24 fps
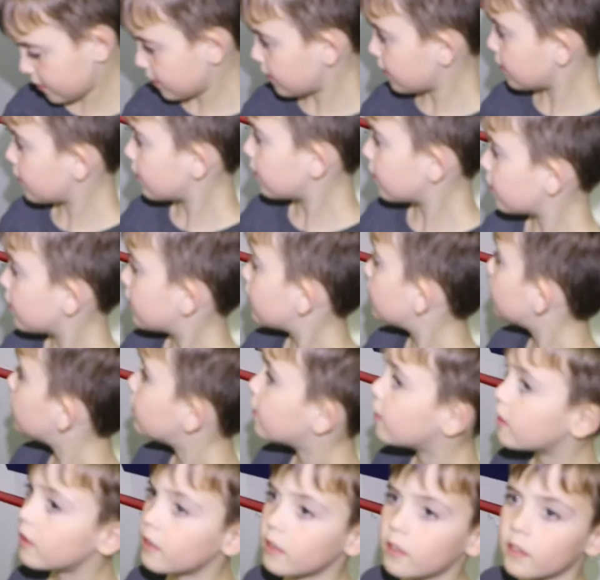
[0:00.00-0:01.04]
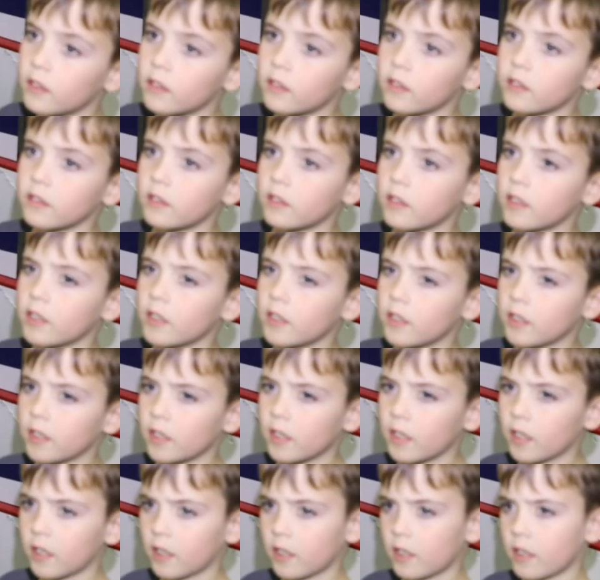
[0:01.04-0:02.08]

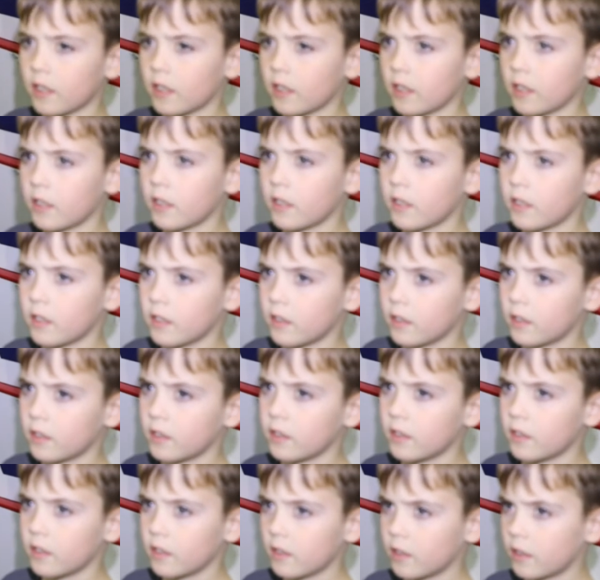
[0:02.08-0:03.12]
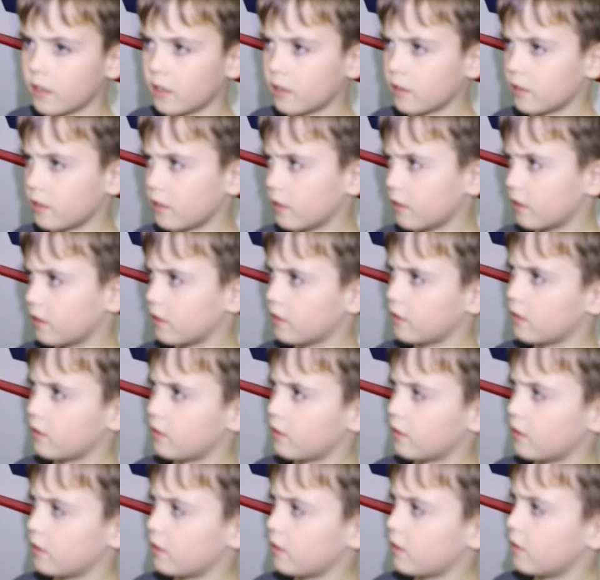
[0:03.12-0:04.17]

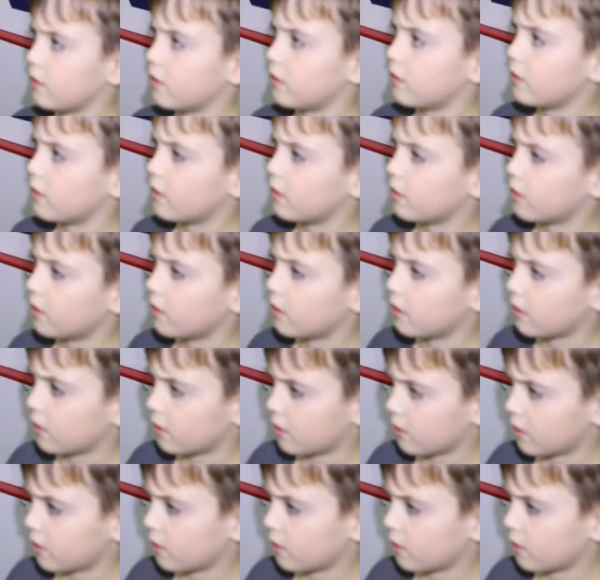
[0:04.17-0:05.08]
(silent)